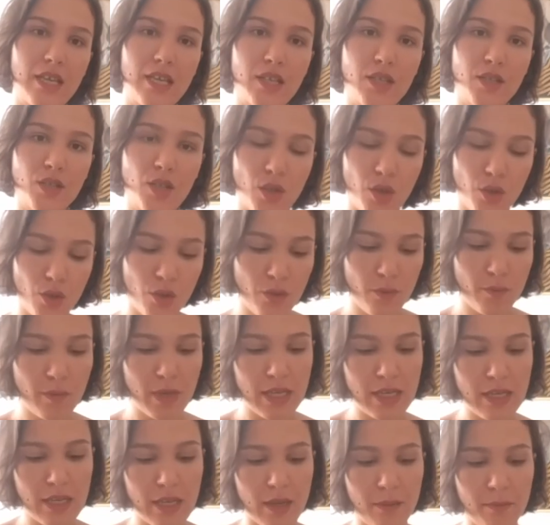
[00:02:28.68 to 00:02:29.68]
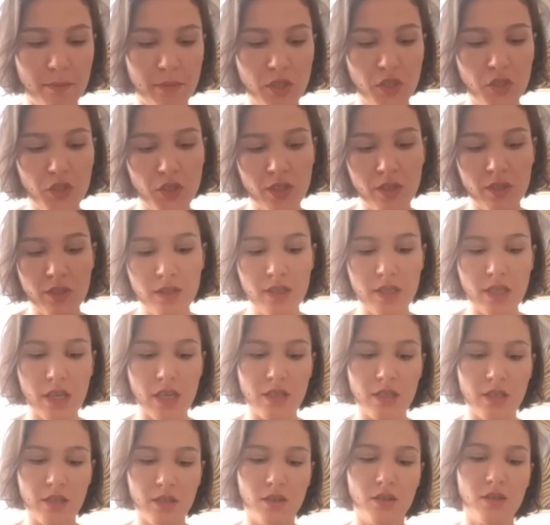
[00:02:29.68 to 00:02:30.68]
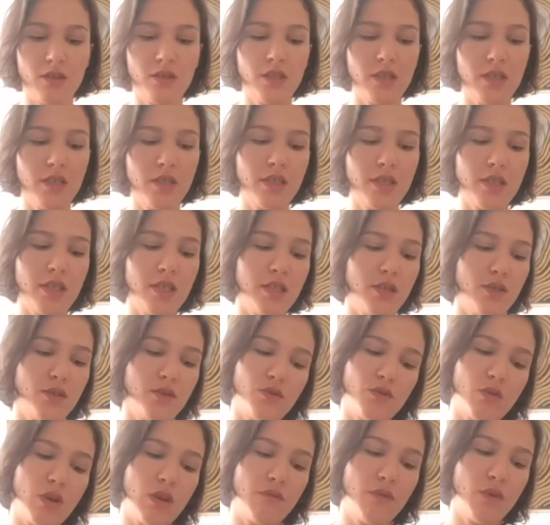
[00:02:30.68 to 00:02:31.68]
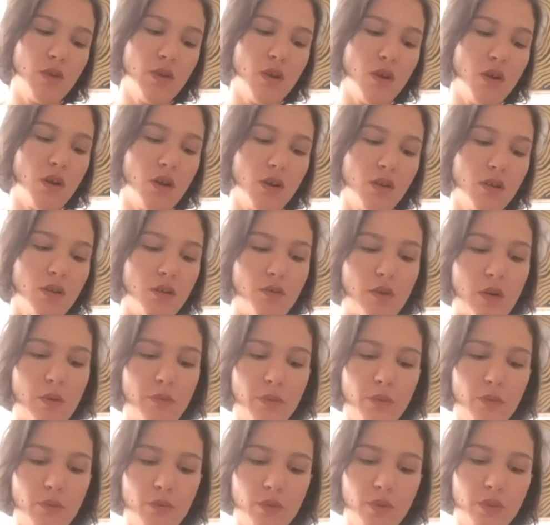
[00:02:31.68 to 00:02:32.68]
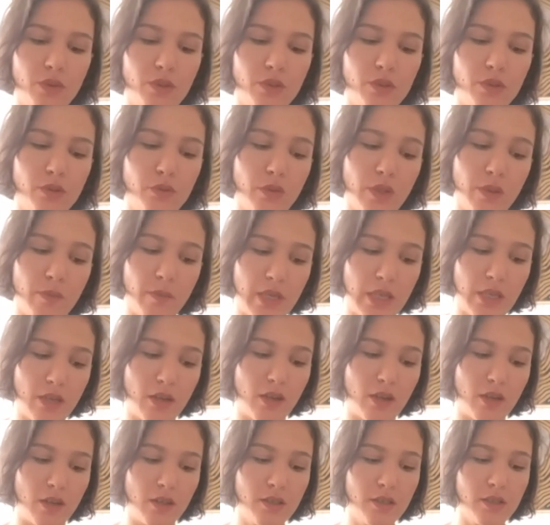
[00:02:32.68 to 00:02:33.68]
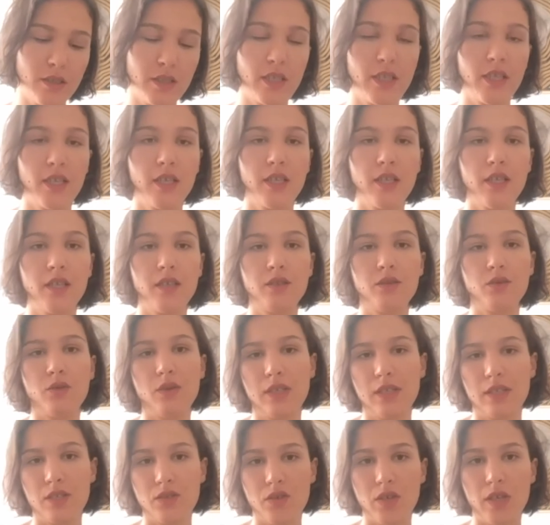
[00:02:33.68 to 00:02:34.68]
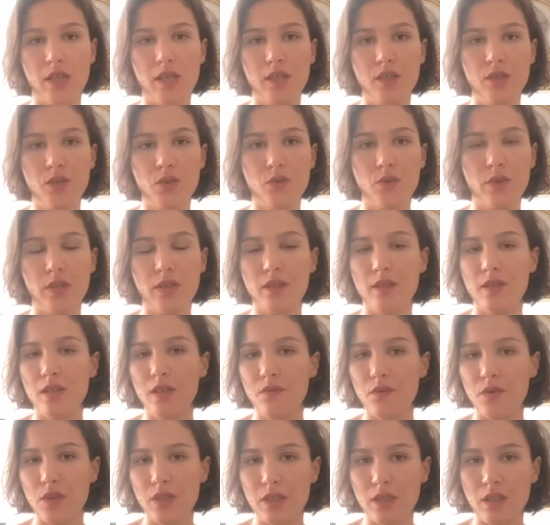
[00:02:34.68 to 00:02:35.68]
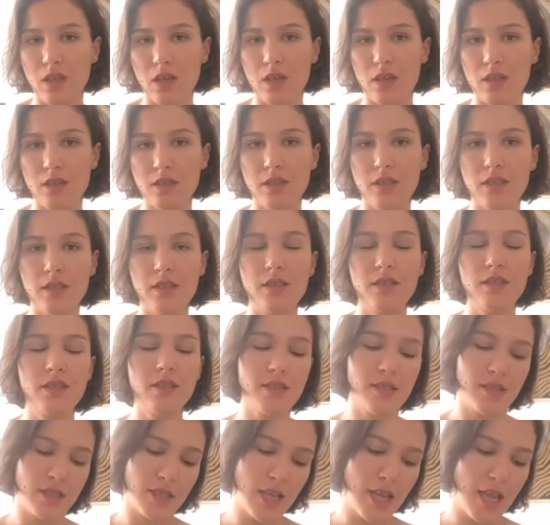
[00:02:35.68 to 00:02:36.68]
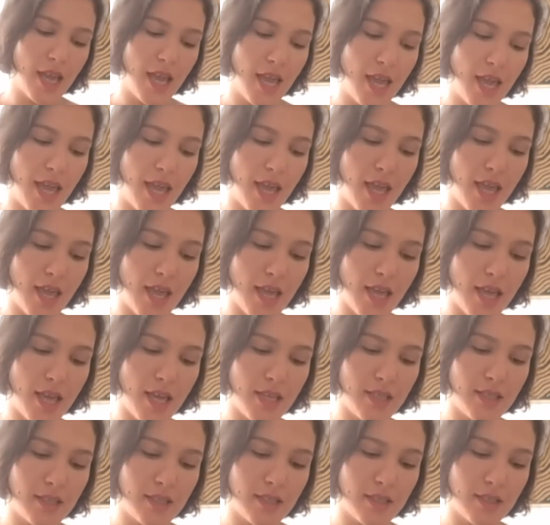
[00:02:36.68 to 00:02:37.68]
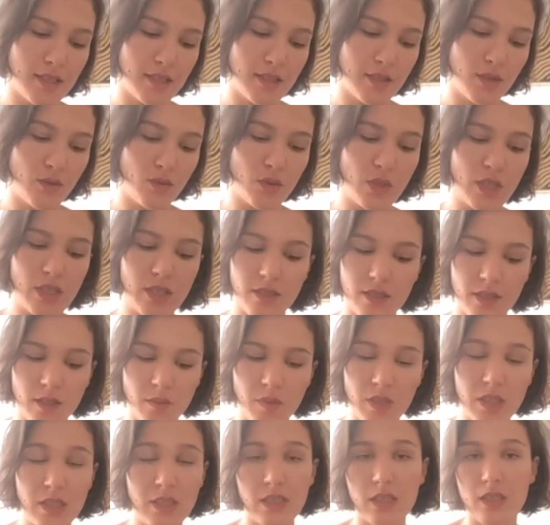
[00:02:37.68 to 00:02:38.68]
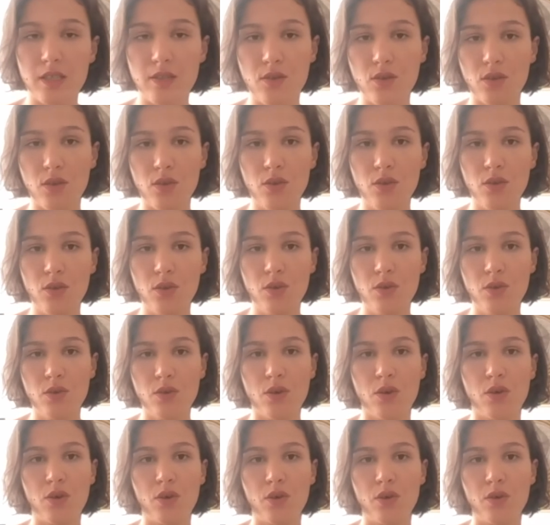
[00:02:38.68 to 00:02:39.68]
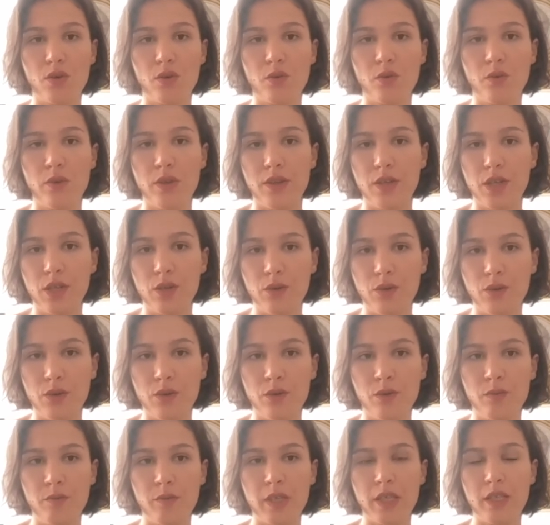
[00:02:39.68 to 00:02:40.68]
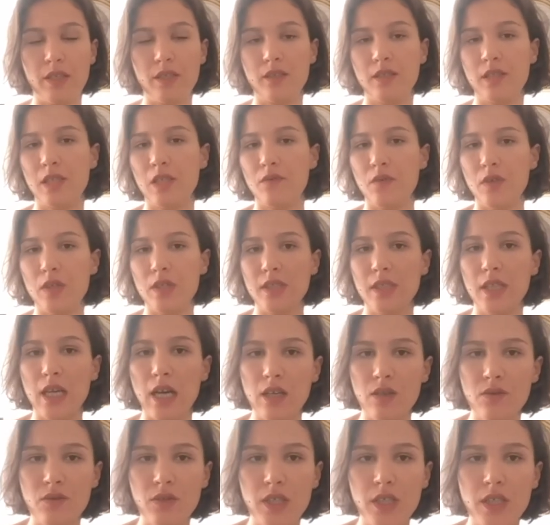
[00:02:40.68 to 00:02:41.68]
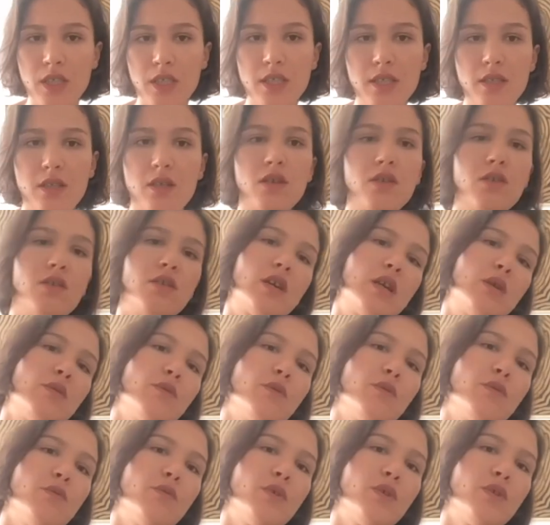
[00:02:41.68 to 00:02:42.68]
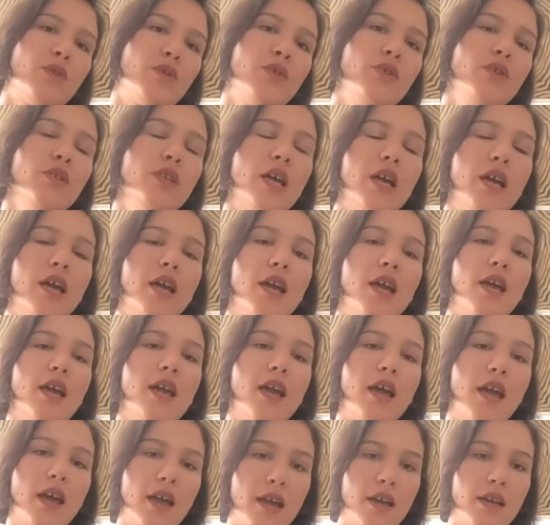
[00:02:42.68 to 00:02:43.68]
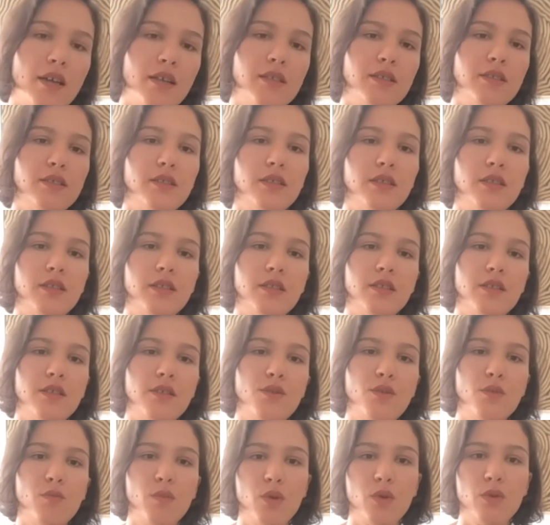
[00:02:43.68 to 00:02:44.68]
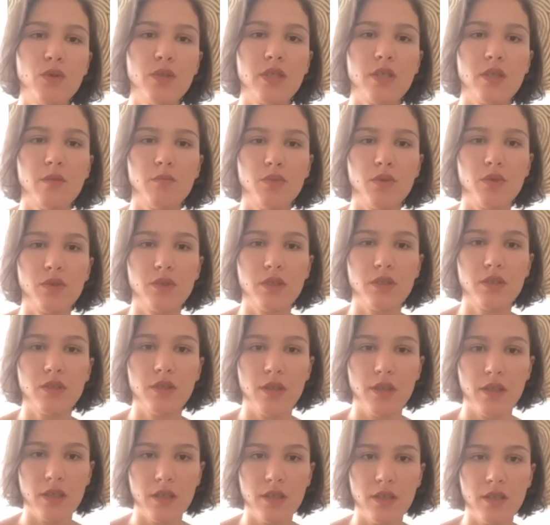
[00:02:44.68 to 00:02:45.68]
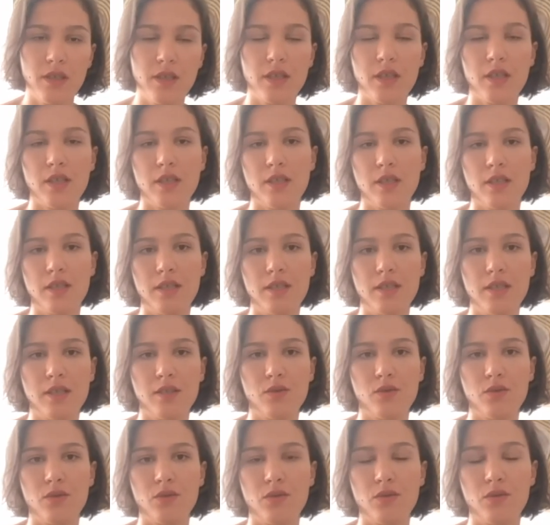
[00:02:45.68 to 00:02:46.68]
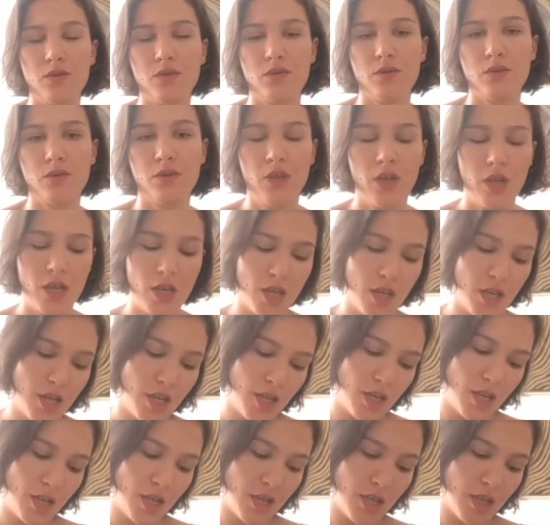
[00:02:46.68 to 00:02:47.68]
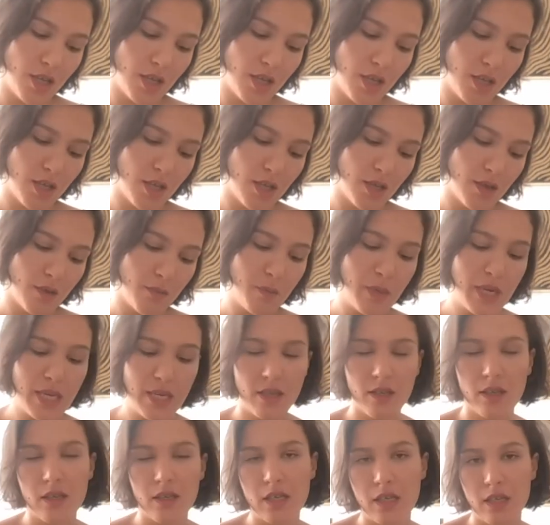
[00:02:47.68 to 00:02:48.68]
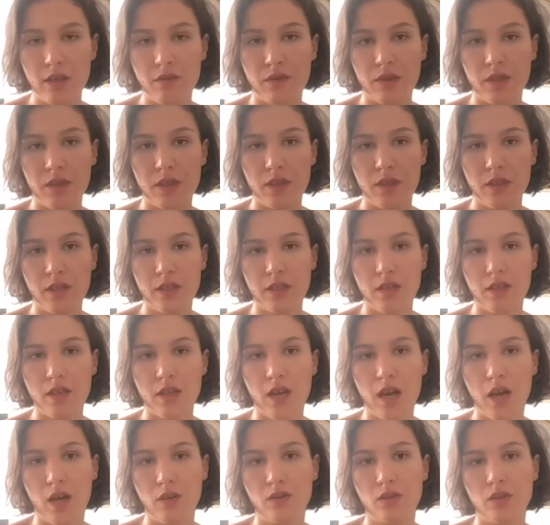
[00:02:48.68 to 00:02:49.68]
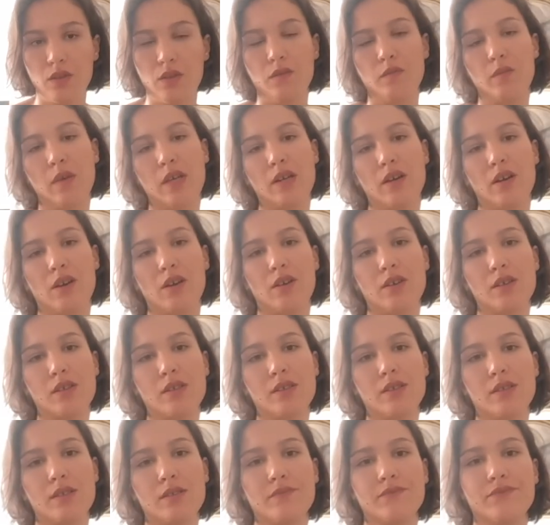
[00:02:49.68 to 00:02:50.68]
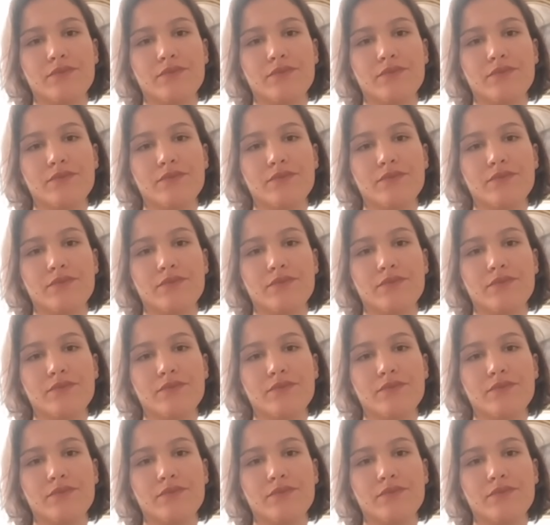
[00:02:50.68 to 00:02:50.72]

So my ambitions as an artist is to travel all around the world with my art, to exchange with different artists, and to exhibit in solo or with a group in different galleries all around the world. And the most important thing is to make a living out of my art.